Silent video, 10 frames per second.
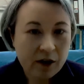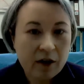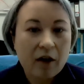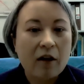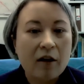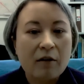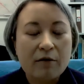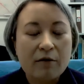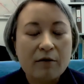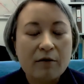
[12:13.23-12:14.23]
of
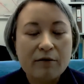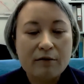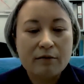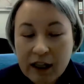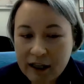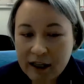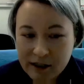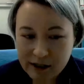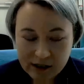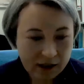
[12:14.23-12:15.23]
rocky
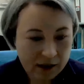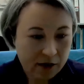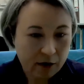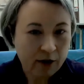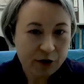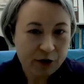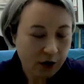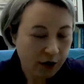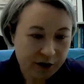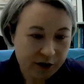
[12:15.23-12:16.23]
planets around
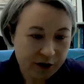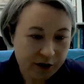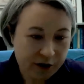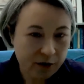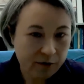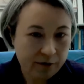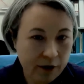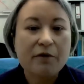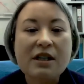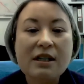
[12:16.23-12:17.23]
stars that are very different
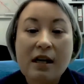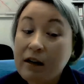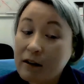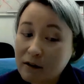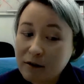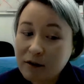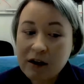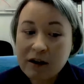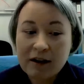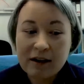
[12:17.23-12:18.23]
from the sun.
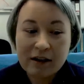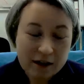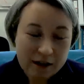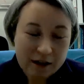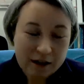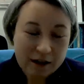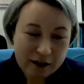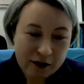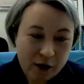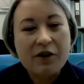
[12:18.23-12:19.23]
So that's
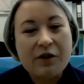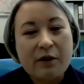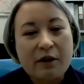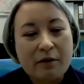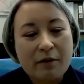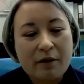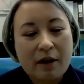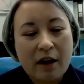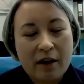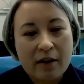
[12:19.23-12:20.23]
what I was doing.
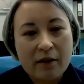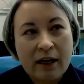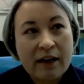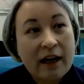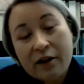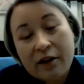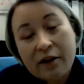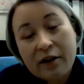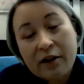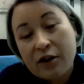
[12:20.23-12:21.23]
And that actually
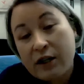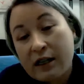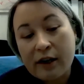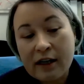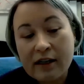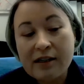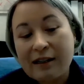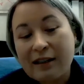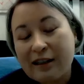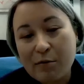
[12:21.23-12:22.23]
is still,
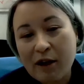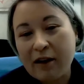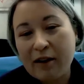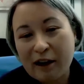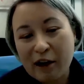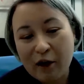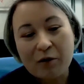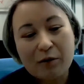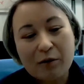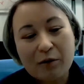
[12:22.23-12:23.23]
my,
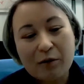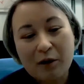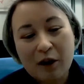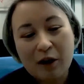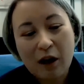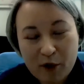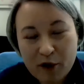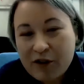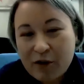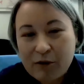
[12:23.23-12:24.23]
my
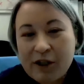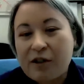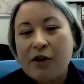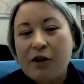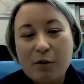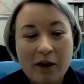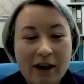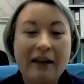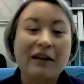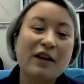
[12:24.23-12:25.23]
personal research when I
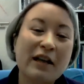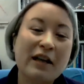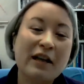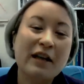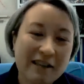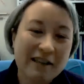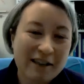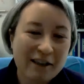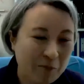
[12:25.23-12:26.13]
get a chance to do some,